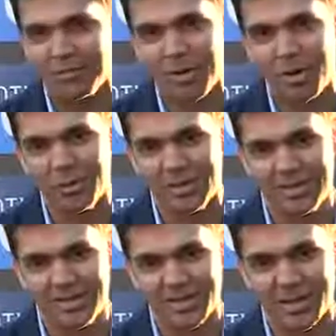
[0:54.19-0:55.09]

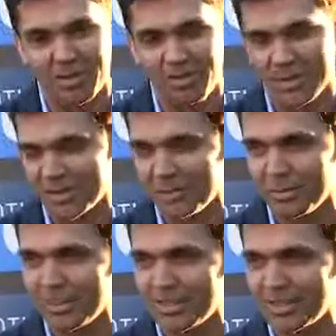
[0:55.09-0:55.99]
Always a pleasure to
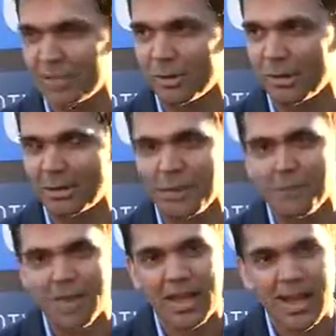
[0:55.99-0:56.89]
be at this event.
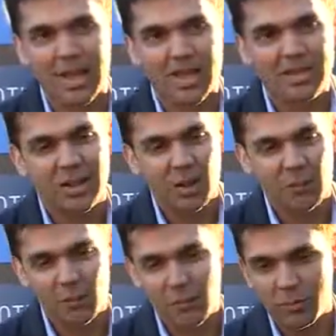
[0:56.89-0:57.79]
So yeah,
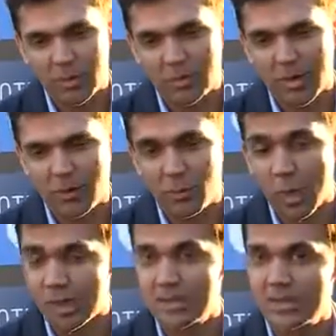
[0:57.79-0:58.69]
what we do at
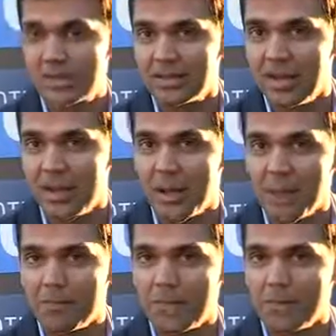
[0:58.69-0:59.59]
Vest
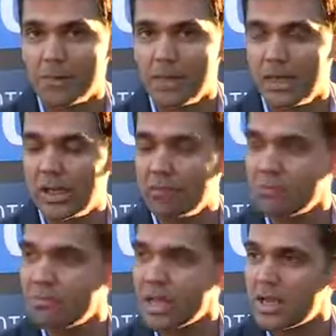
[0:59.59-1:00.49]
is we
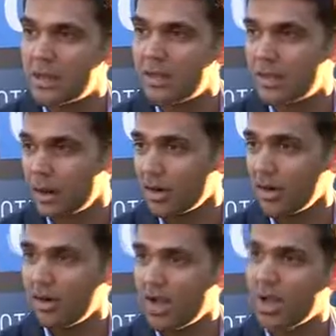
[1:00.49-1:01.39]
make
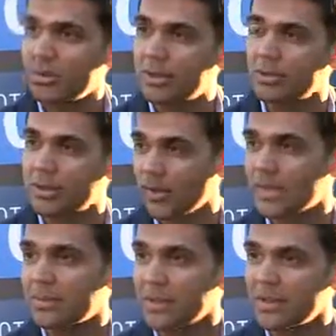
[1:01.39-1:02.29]
target outcome
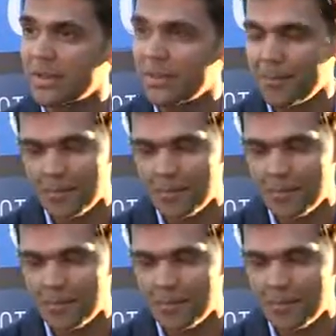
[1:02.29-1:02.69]
investments.